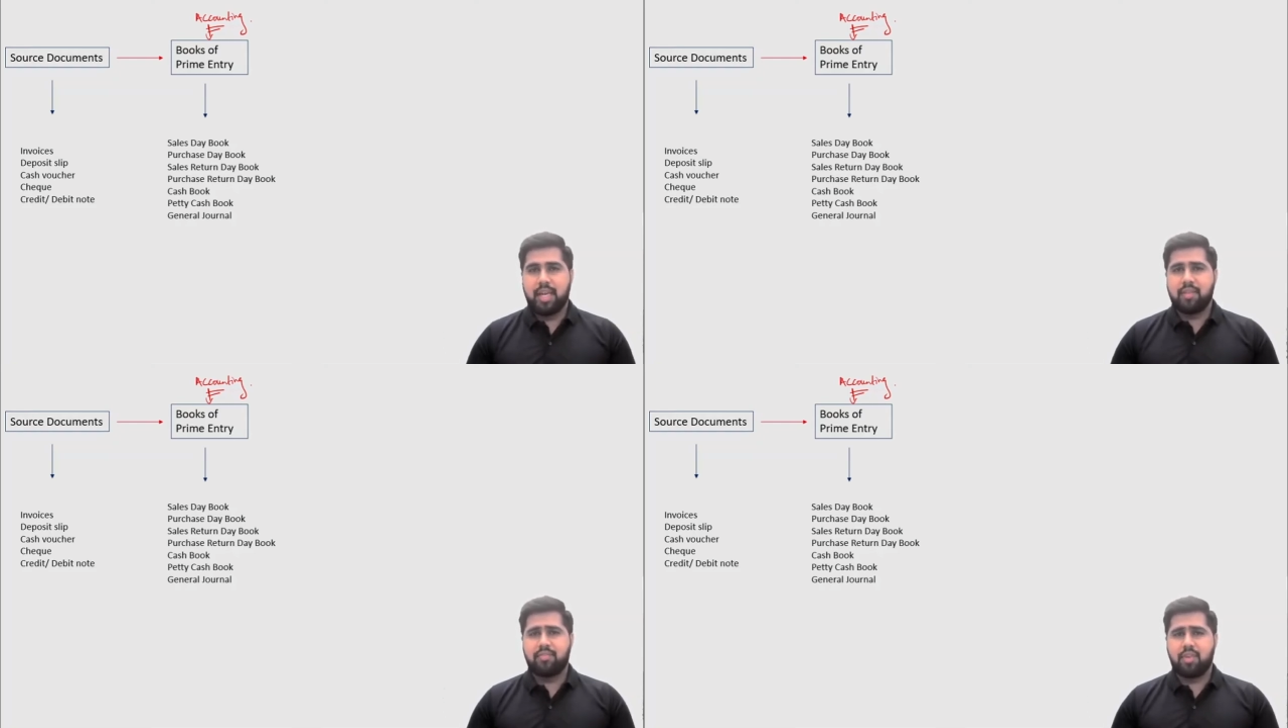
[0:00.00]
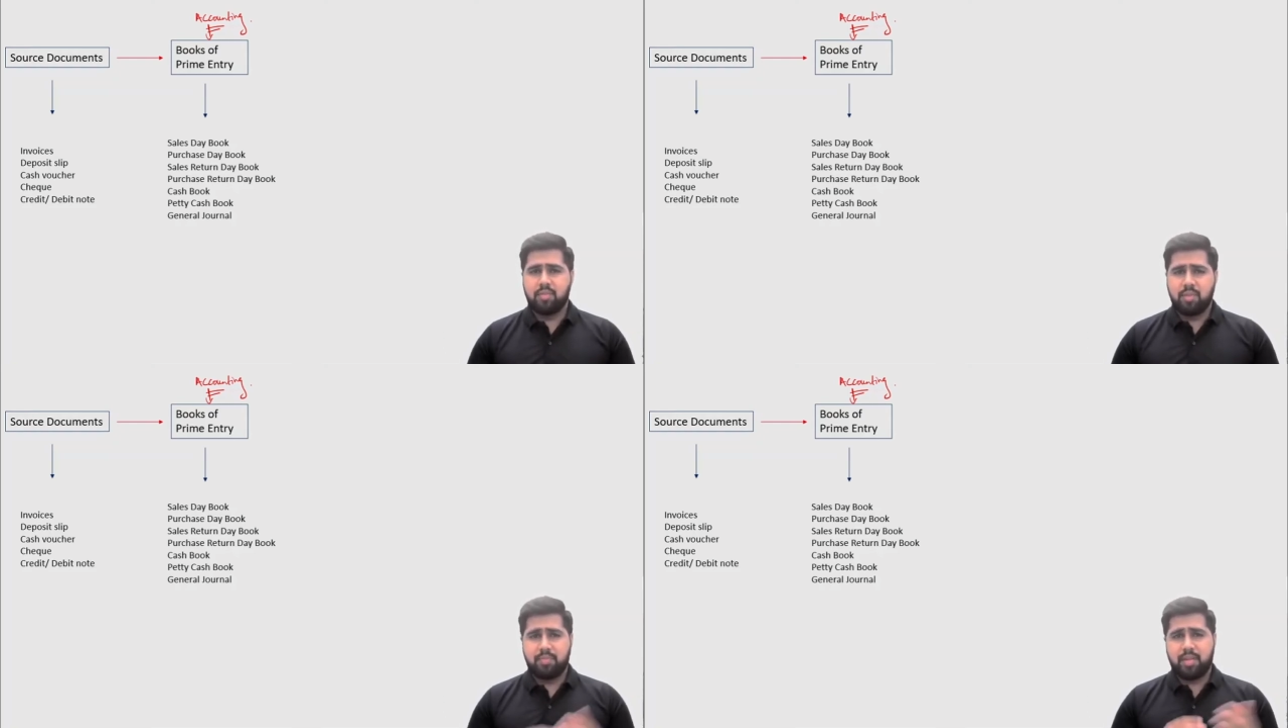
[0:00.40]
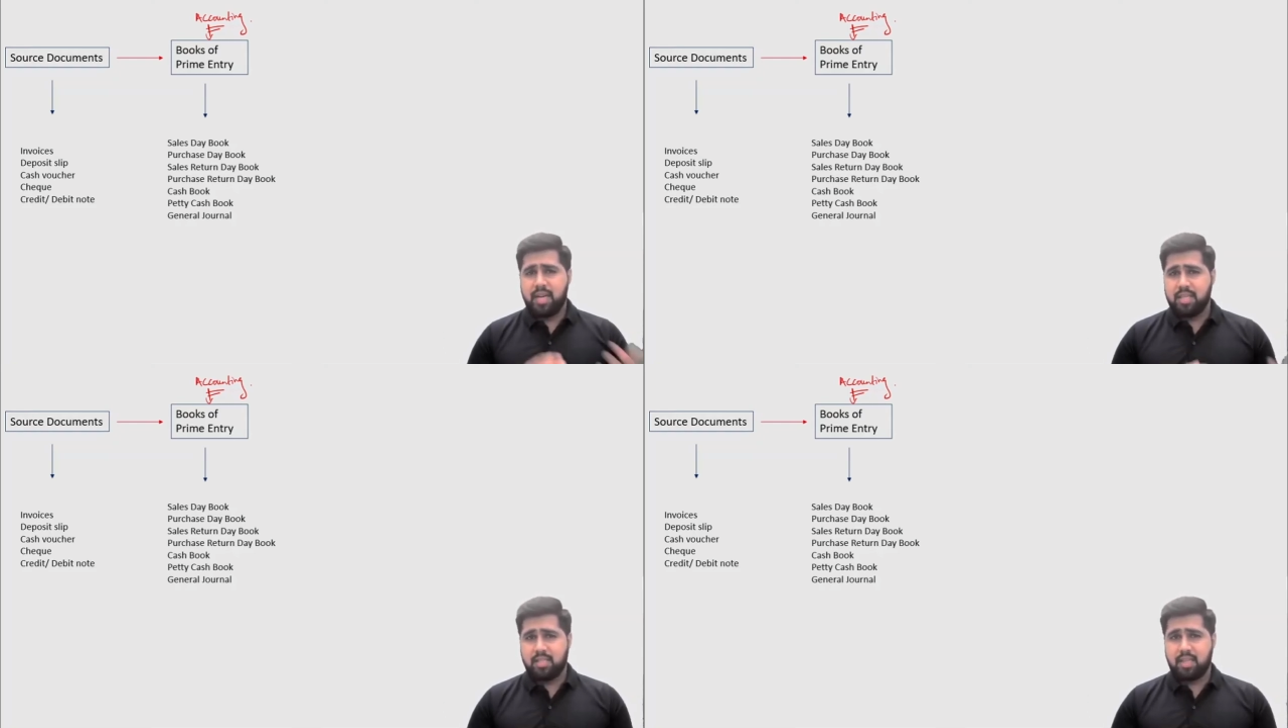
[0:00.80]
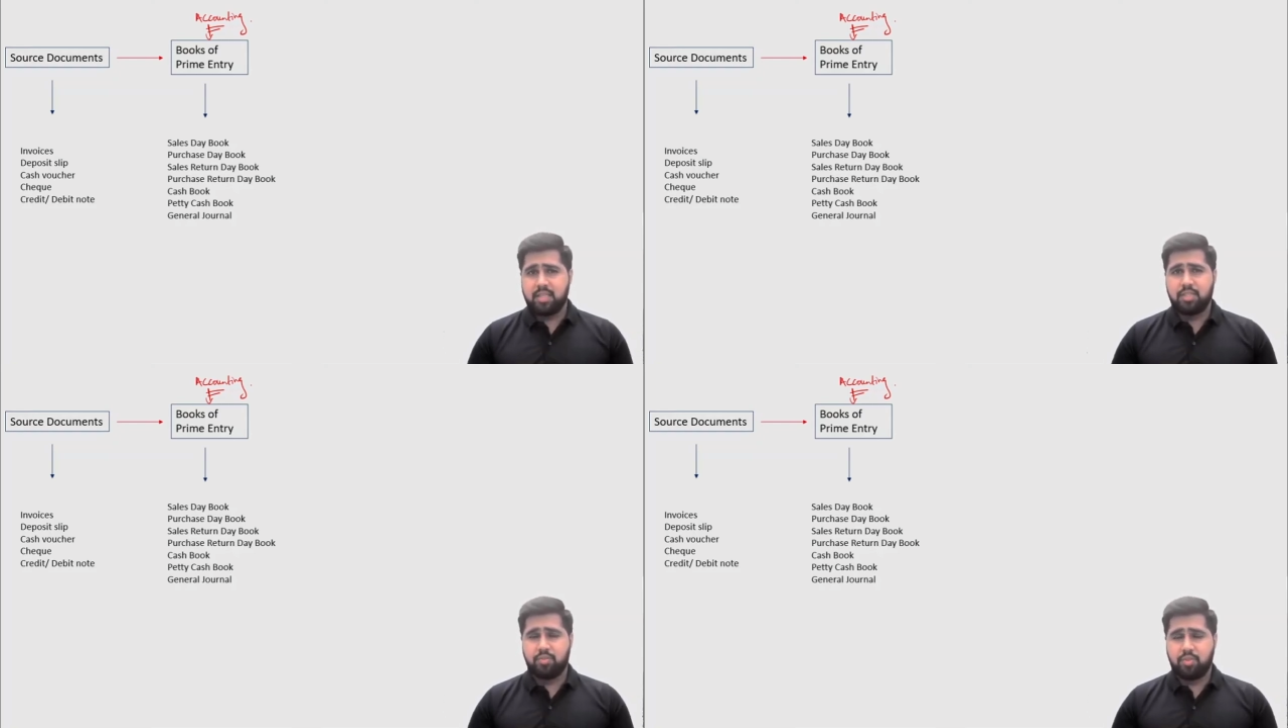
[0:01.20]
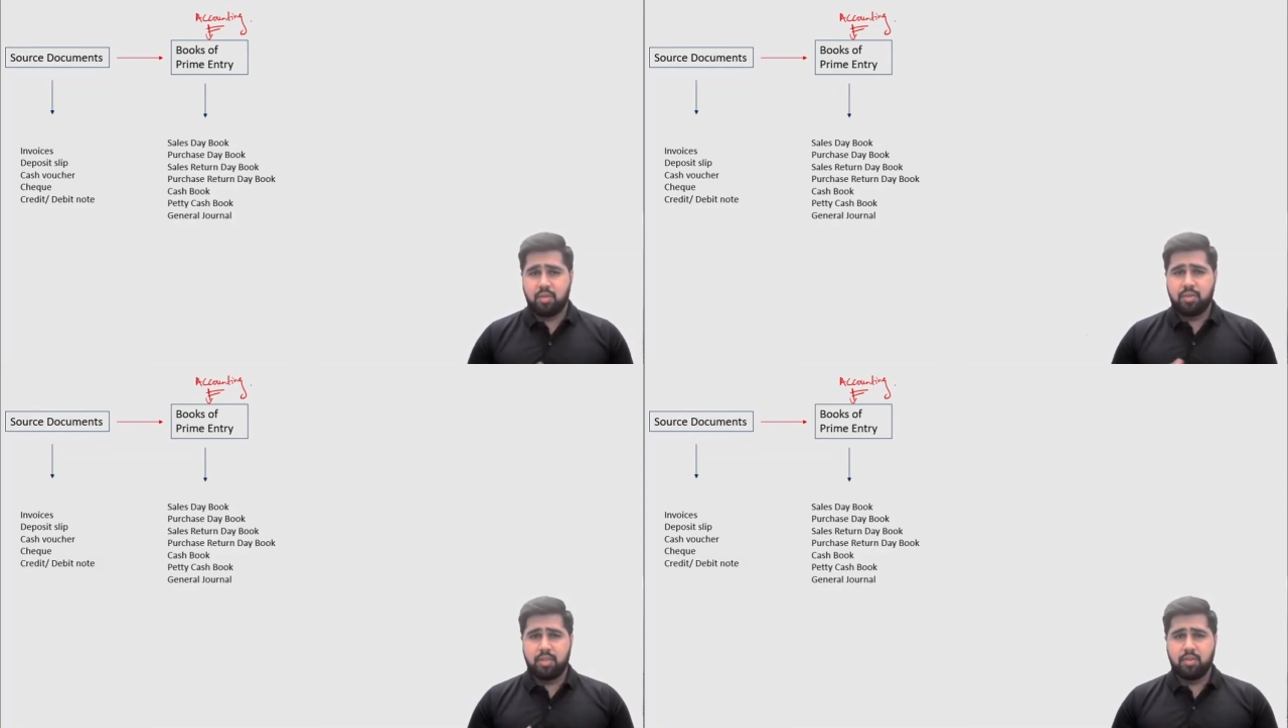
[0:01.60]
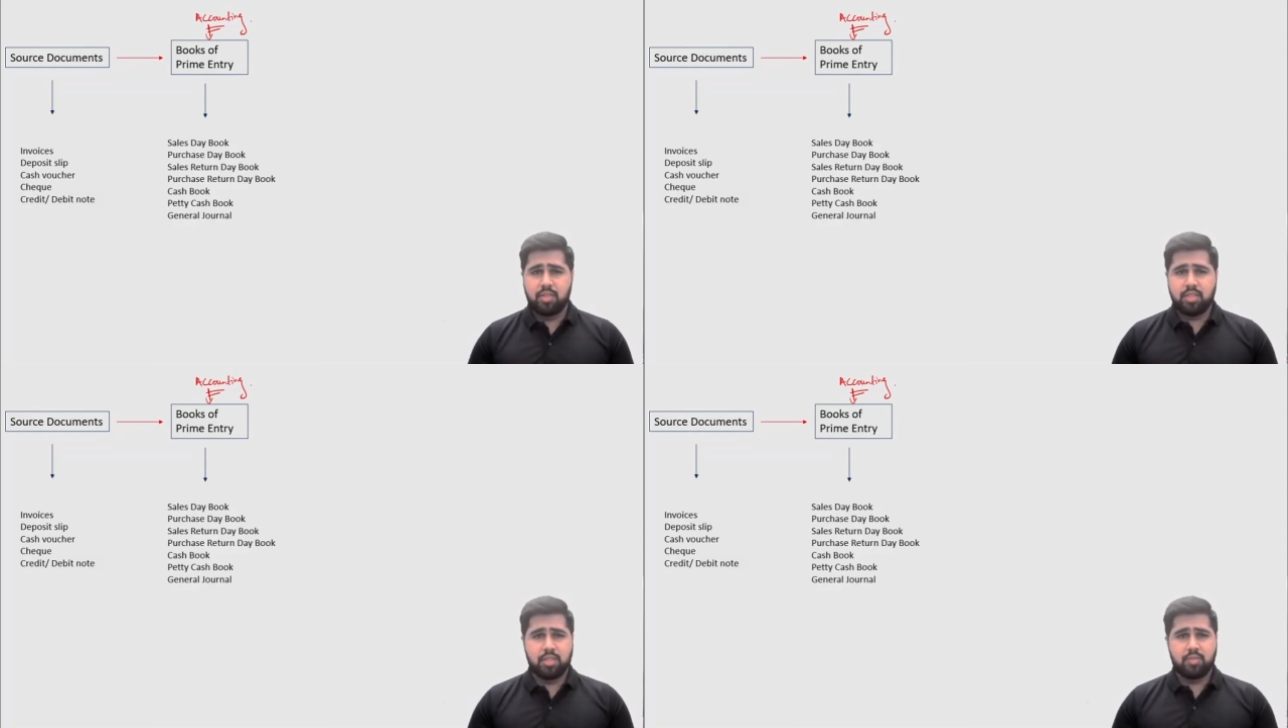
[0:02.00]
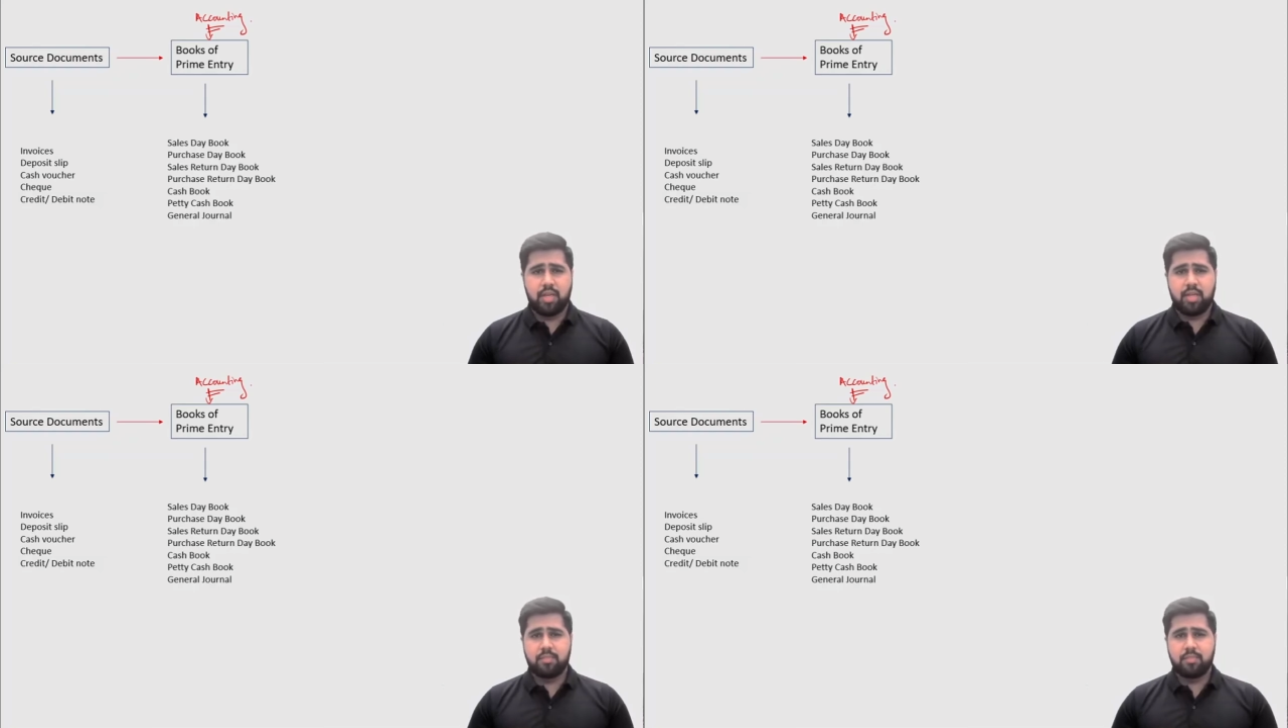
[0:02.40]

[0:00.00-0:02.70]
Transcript: And from your prior studies, you probably know this as well.